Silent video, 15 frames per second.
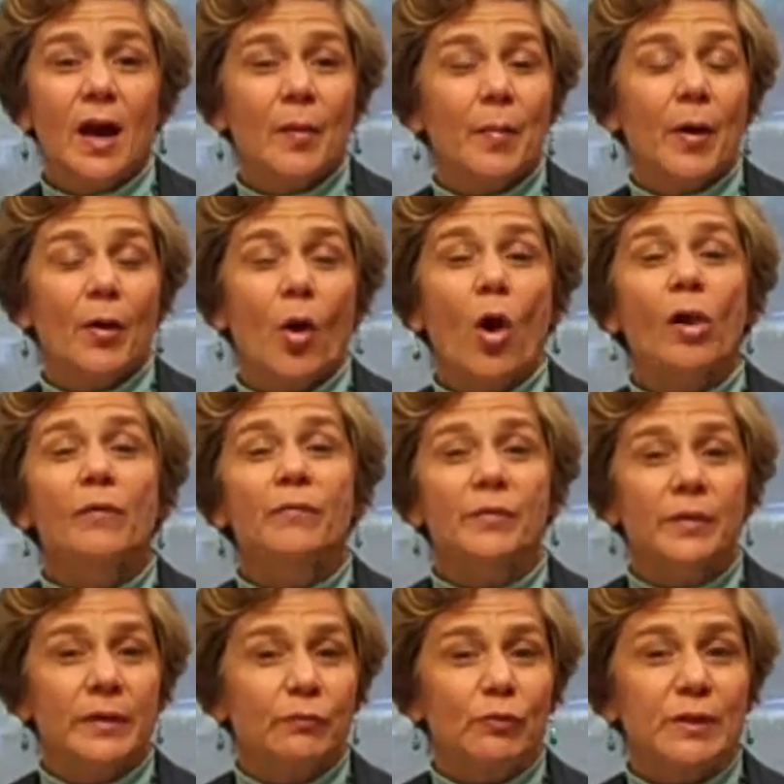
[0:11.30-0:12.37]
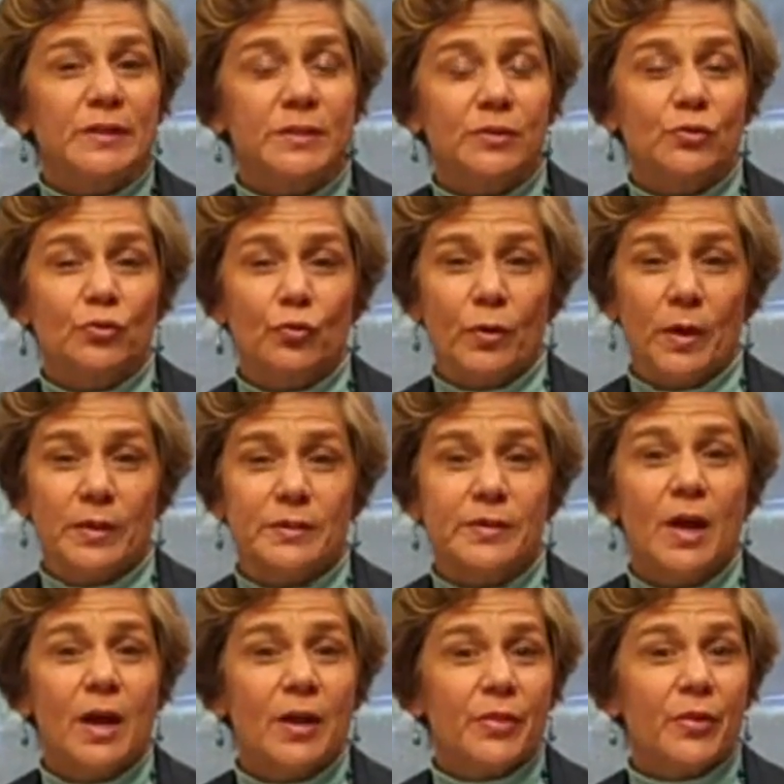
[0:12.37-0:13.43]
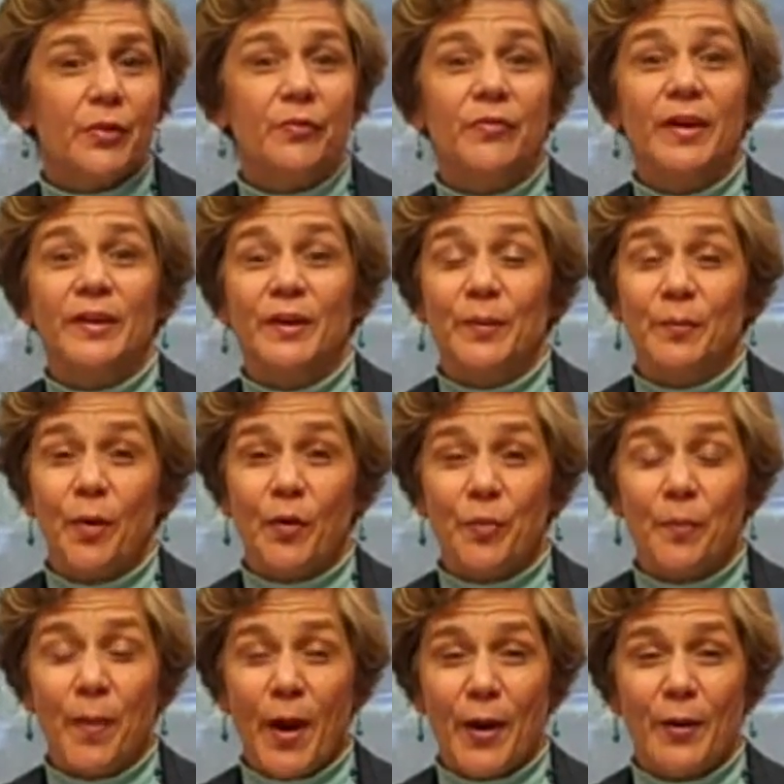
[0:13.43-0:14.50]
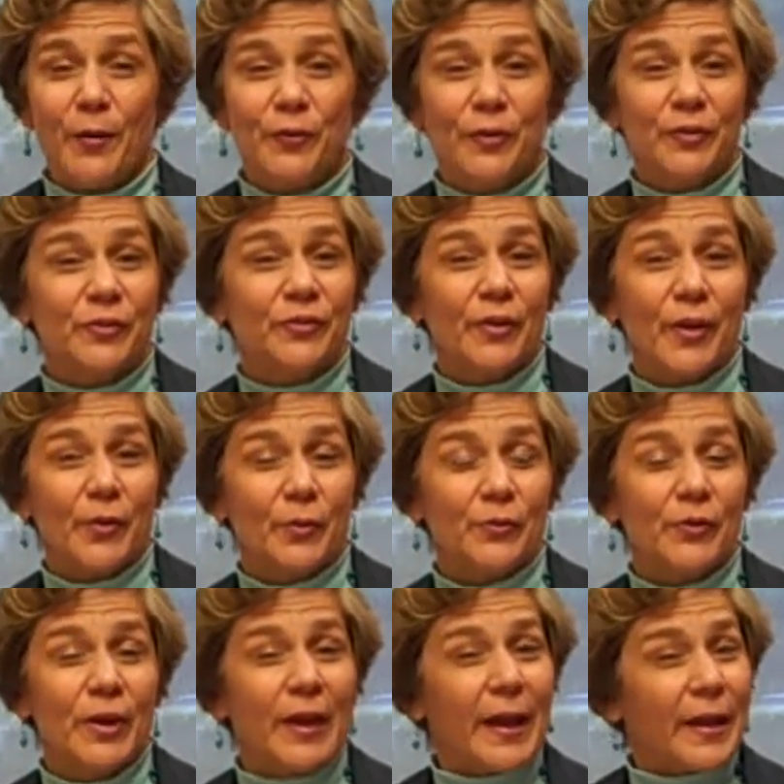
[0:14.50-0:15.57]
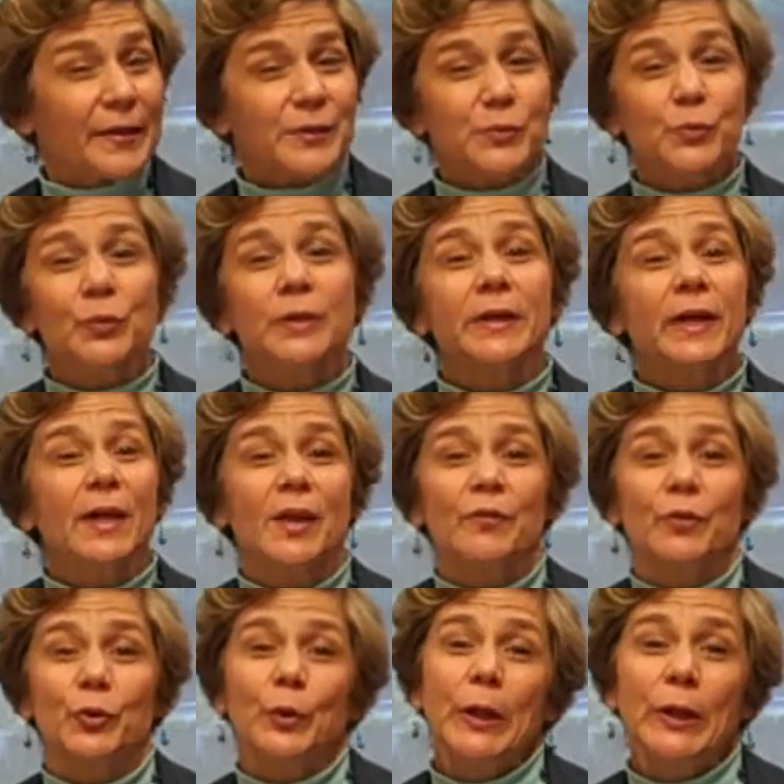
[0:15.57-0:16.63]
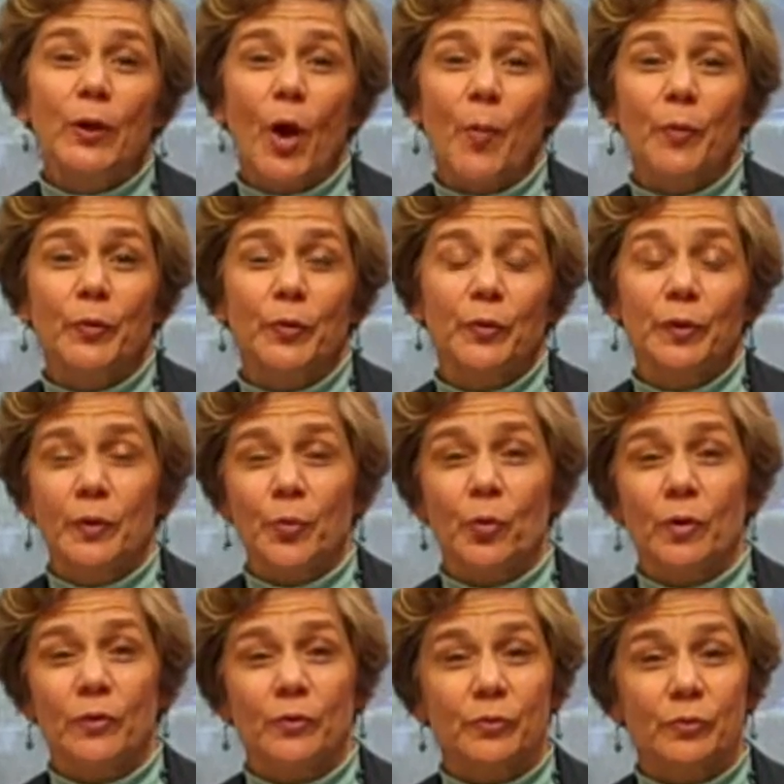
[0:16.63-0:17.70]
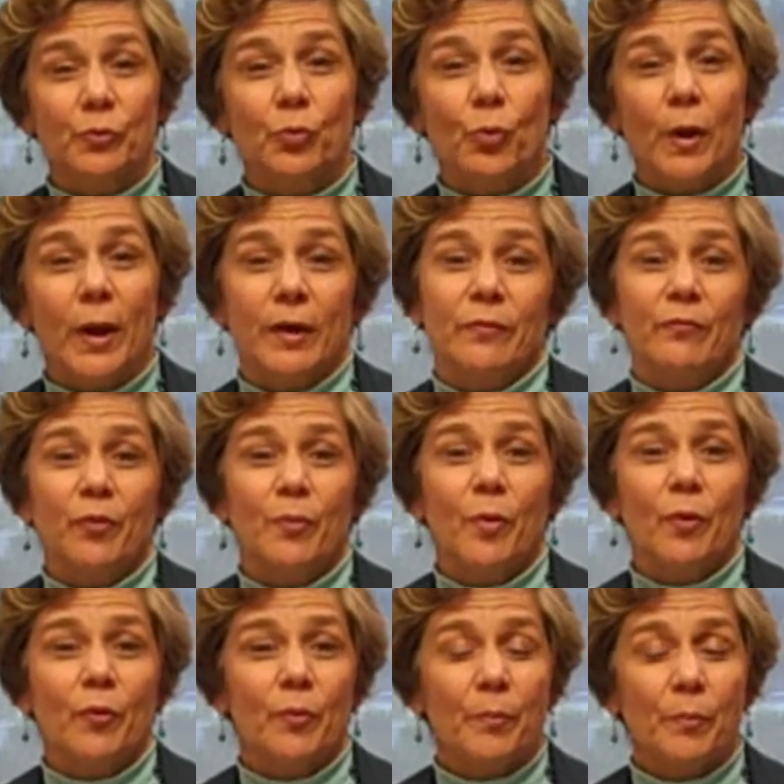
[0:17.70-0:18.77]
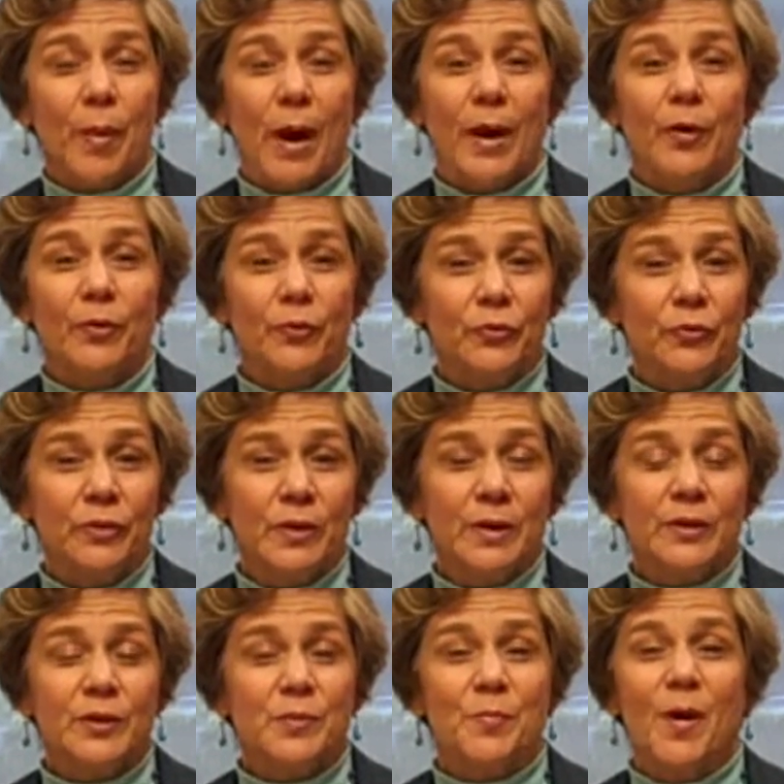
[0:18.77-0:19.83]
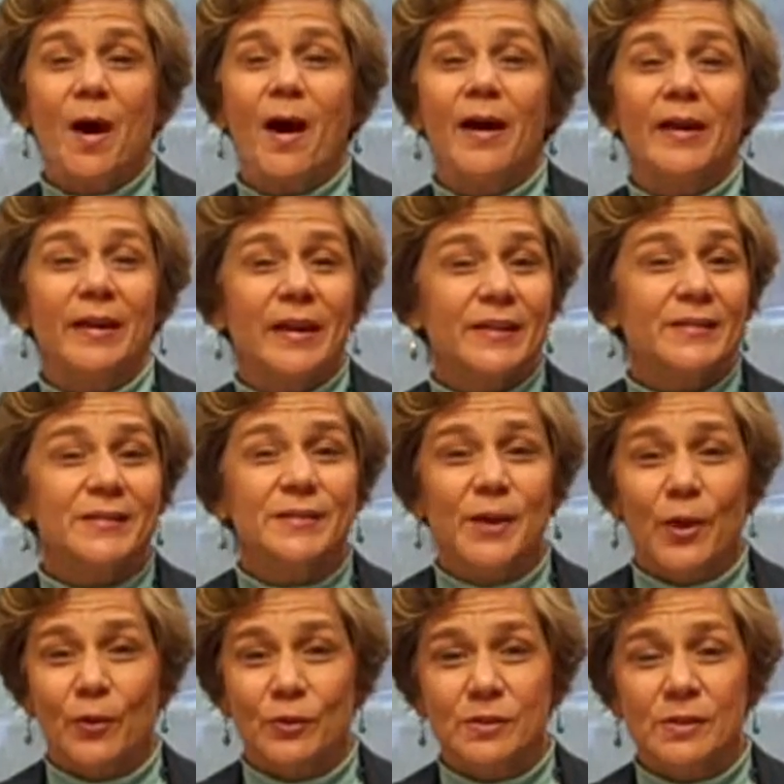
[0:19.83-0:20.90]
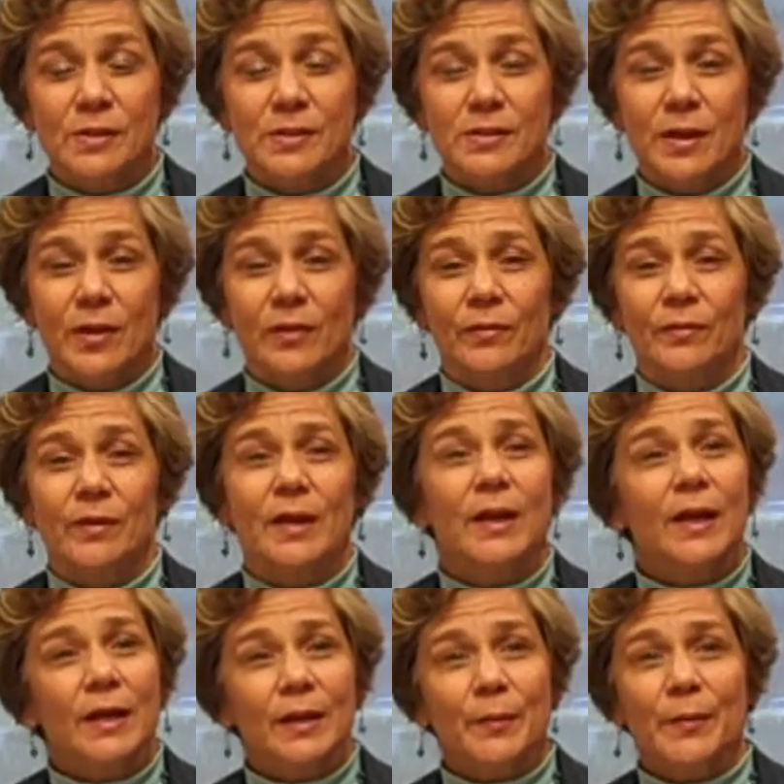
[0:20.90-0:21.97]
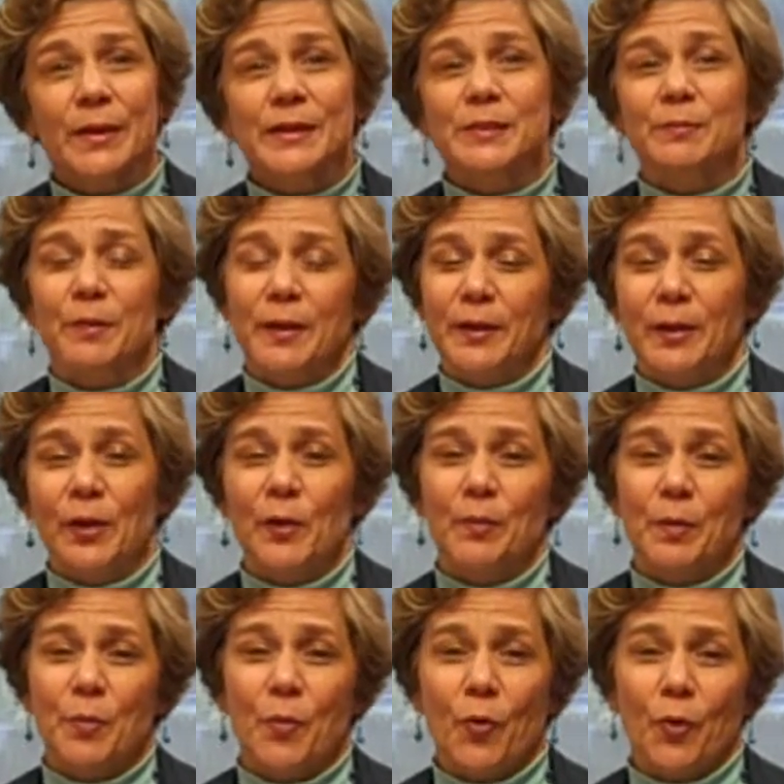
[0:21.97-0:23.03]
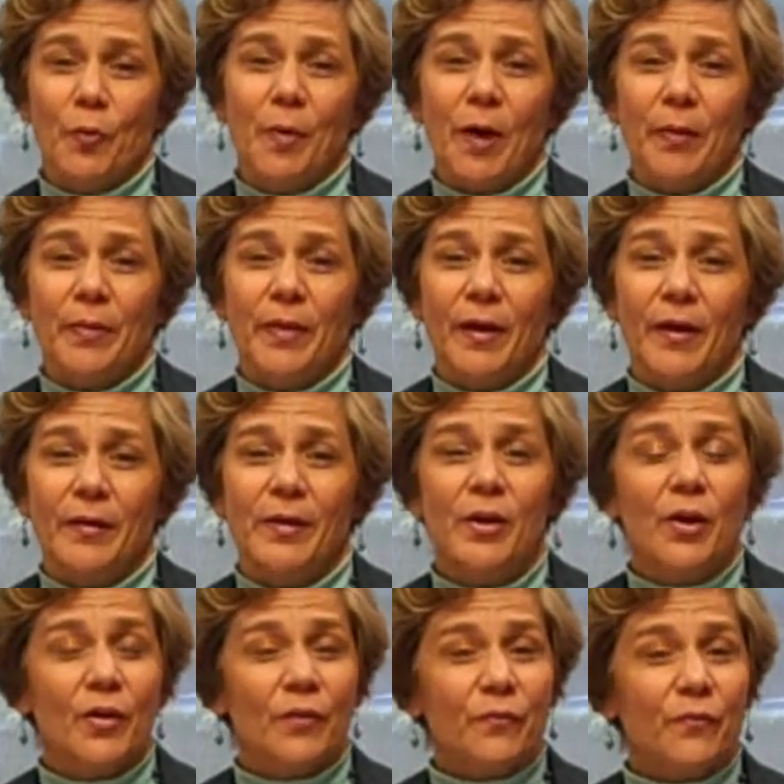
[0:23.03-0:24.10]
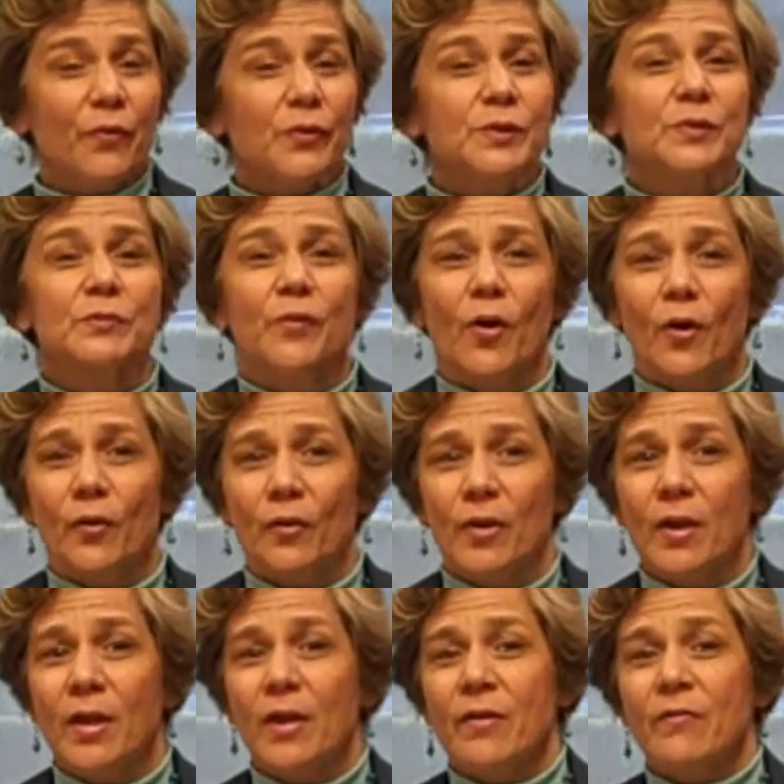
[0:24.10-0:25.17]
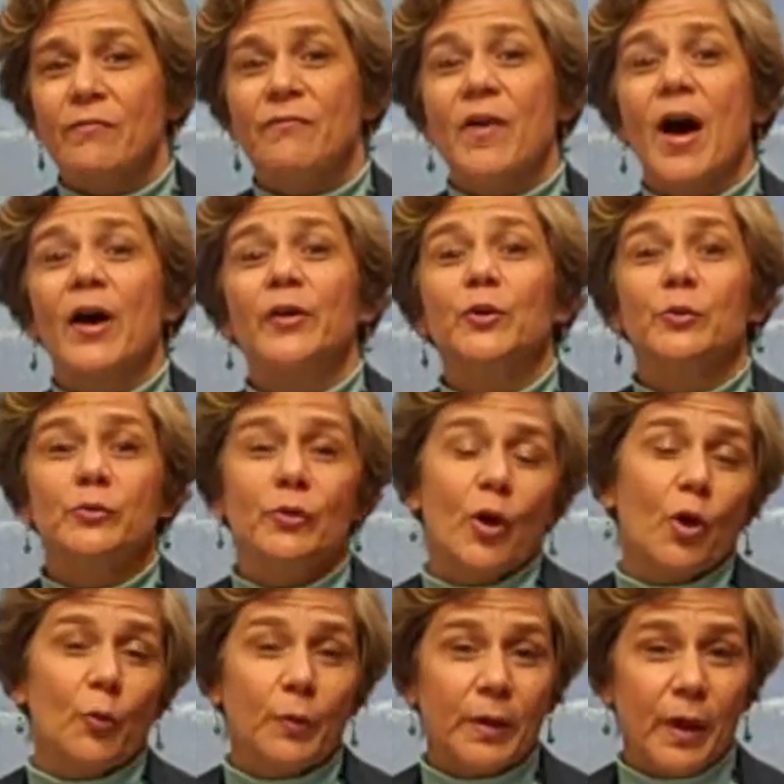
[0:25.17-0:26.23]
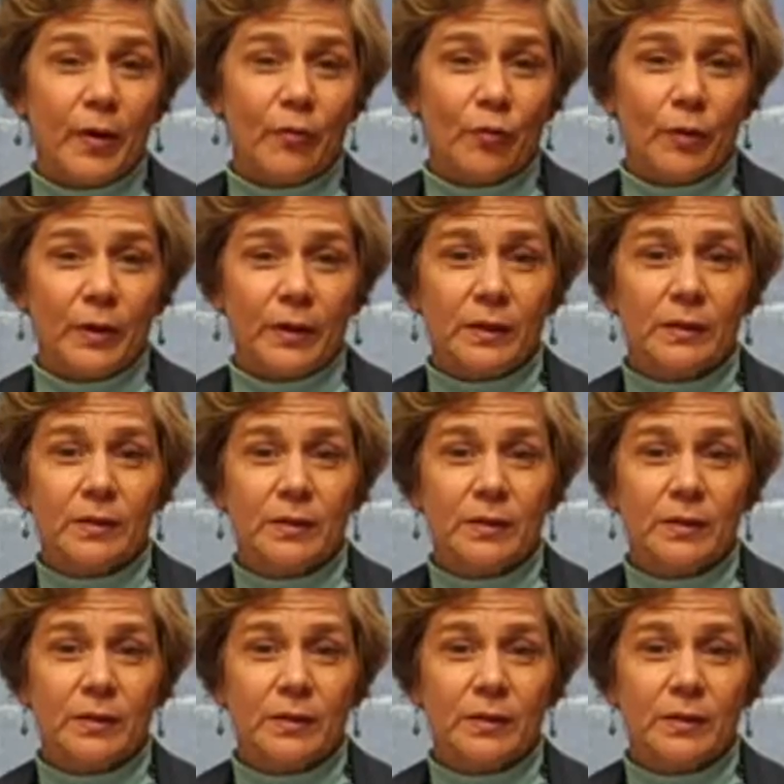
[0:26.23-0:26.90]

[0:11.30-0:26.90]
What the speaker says: about all the recent trends that are affecting both buyers and sellers. And it's really kind of a unique opportunity where it's great for both buyers to buy and sellers to sell. Let me explain a little bit more about that. First of all, values are recovering.